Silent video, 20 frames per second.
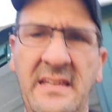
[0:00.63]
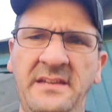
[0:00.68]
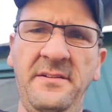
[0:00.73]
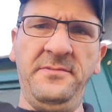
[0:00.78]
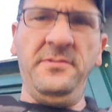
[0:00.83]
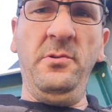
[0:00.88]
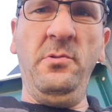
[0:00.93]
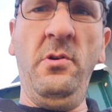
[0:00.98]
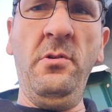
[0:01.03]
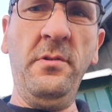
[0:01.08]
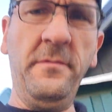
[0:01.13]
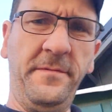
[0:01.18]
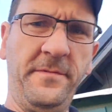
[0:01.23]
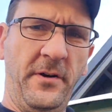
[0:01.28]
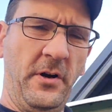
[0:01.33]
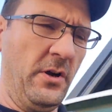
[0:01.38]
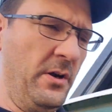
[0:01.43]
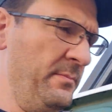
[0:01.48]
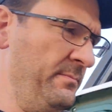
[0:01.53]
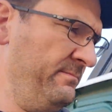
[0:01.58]
if you own a
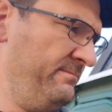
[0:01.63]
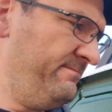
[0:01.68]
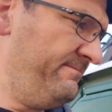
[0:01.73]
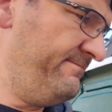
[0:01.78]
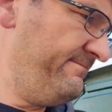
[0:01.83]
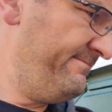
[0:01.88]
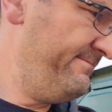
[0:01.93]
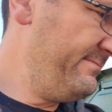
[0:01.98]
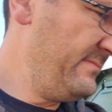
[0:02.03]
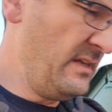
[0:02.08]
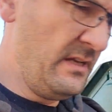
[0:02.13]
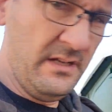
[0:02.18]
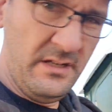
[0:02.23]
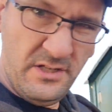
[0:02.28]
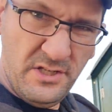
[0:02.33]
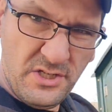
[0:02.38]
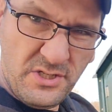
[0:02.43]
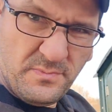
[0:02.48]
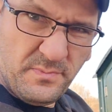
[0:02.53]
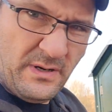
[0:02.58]
farm,
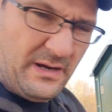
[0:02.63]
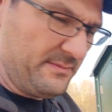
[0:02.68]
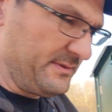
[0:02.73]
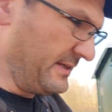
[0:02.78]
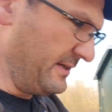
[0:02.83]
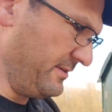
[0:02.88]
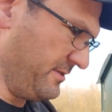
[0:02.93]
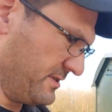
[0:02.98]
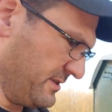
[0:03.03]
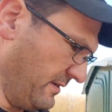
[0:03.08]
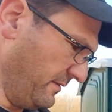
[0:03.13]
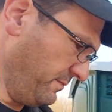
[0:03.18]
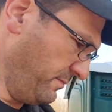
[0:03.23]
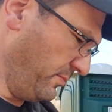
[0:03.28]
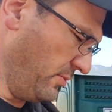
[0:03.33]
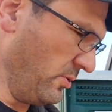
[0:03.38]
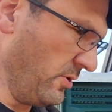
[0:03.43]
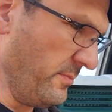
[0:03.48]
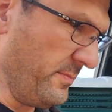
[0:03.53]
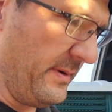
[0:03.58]
you should probably get yourself
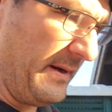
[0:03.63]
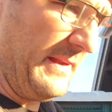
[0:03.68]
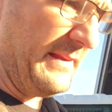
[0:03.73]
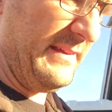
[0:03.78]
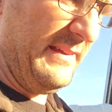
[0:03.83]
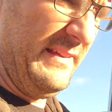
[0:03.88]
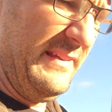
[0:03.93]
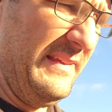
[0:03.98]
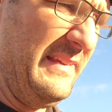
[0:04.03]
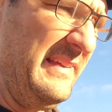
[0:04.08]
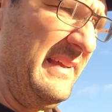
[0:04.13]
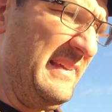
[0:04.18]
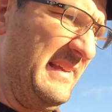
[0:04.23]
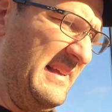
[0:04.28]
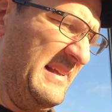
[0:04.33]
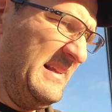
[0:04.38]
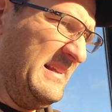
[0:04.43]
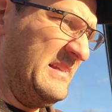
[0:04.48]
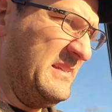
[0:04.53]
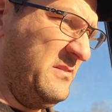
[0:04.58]
a porta potty.
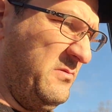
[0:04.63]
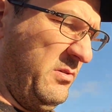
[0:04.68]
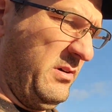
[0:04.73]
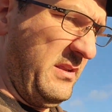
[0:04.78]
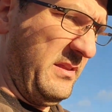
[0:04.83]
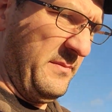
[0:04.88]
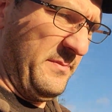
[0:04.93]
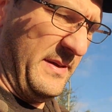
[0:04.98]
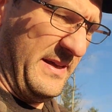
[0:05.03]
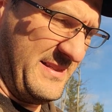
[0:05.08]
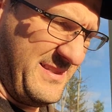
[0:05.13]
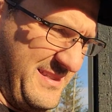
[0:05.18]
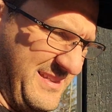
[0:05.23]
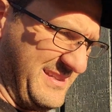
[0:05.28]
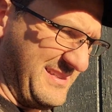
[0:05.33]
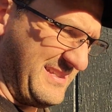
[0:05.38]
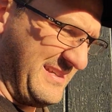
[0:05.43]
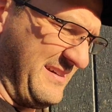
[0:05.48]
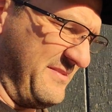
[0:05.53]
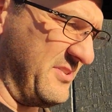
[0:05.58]
One of the best
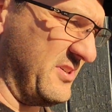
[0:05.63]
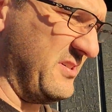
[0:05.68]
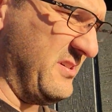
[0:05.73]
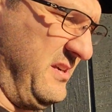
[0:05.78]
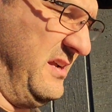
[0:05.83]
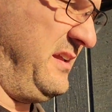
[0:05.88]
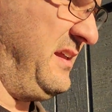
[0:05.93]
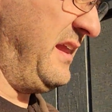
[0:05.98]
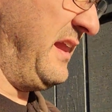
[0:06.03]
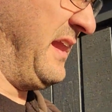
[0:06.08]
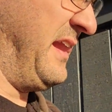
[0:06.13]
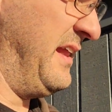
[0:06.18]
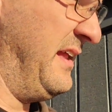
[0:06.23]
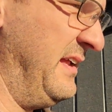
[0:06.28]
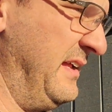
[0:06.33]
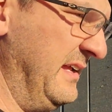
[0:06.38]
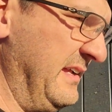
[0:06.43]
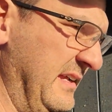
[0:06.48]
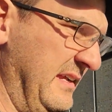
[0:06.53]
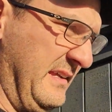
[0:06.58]
things ever.
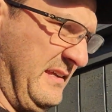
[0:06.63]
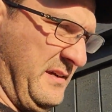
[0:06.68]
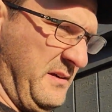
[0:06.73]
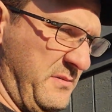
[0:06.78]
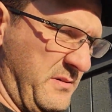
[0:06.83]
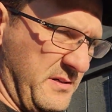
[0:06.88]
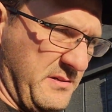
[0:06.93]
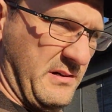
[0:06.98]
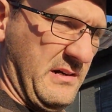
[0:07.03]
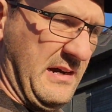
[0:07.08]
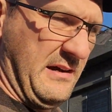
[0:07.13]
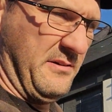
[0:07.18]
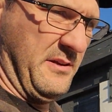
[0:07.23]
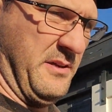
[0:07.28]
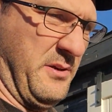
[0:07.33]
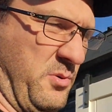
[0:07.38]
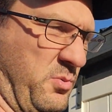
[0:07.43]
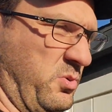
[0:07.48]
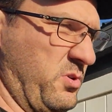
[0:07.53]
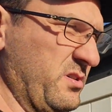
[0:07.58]
While you're out
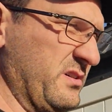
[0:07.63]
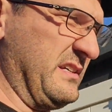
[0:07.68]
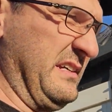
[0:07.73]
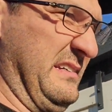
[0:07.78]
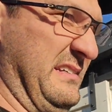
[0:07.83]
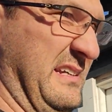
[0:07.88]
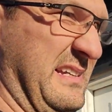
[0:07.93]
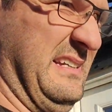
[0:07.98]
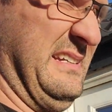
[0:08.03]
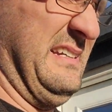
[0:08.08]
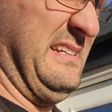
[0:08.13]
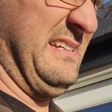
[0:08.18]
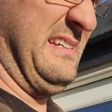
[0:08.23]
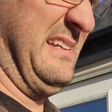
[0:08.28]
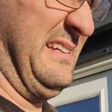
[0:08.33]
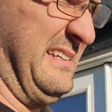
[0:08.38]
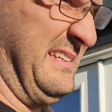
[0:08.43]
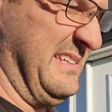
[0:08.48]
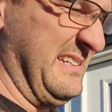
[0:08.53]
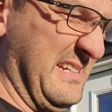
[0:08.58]
here working,
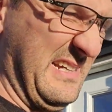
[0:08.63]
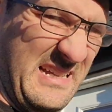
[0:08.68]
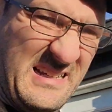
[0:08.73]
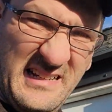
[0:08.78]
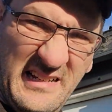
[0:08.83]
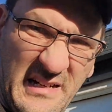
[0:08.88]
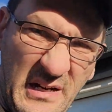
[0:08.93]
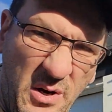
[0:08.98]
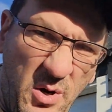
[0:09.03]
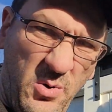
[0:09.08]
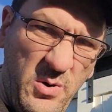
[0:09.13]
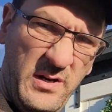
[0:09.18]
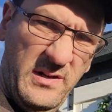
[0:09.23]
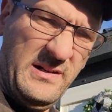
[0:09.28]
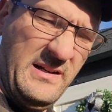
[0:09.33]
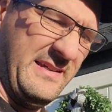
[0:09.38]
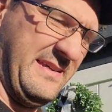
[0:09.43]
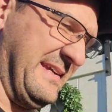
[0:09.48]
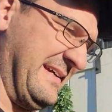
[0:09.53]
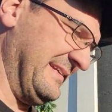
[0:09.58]
you gotta go.
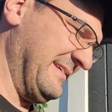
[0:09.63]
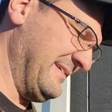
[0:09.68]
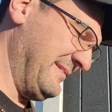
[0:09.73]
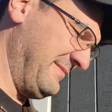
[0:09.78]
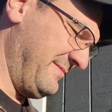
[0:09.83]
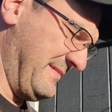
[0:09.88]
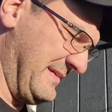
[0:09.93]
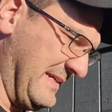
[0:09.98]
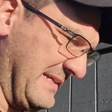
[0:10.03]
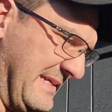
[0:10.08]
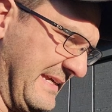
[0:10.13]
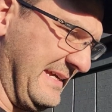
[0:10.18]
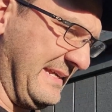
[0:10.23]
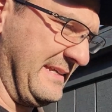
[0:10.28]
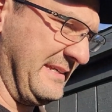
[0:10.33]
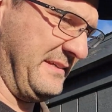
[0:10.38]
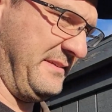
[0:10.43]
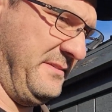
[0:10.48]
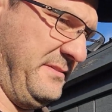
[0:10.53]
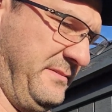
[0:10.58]
I get it. I
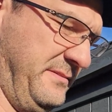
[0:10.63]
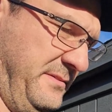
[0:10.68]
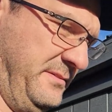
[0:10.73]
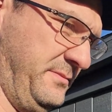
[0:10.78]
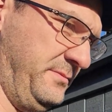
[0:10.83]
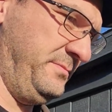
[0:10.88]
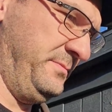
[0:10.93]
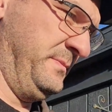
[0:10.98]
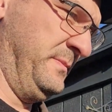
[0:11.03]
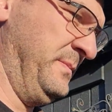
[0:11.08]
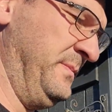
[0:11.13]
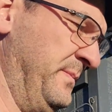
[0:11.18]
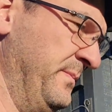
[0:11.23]
get it, you know.